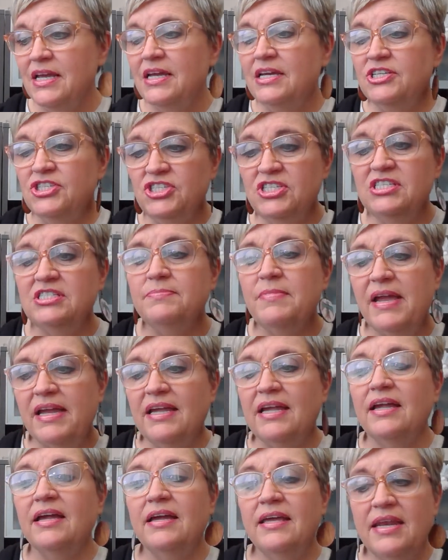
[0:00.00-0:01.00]
she's
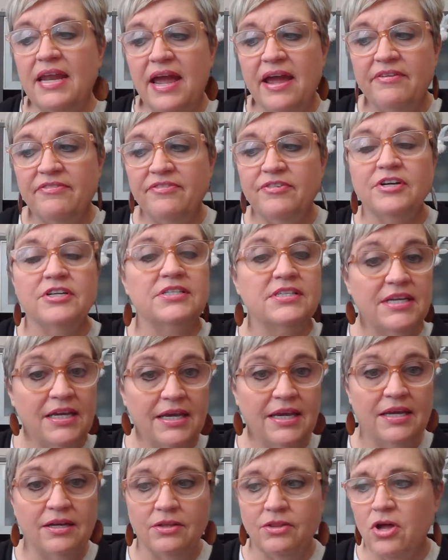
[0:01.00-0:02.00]
making an effort to
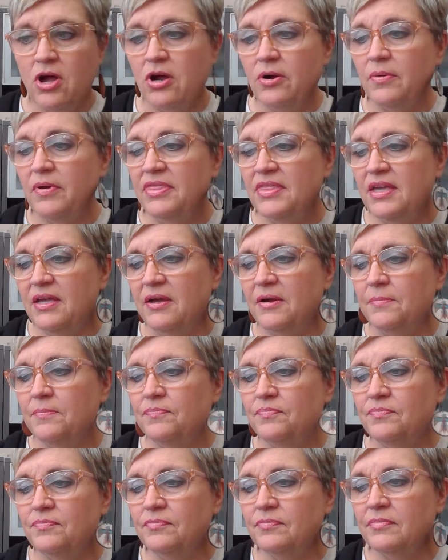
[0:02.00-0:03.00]
get along with him.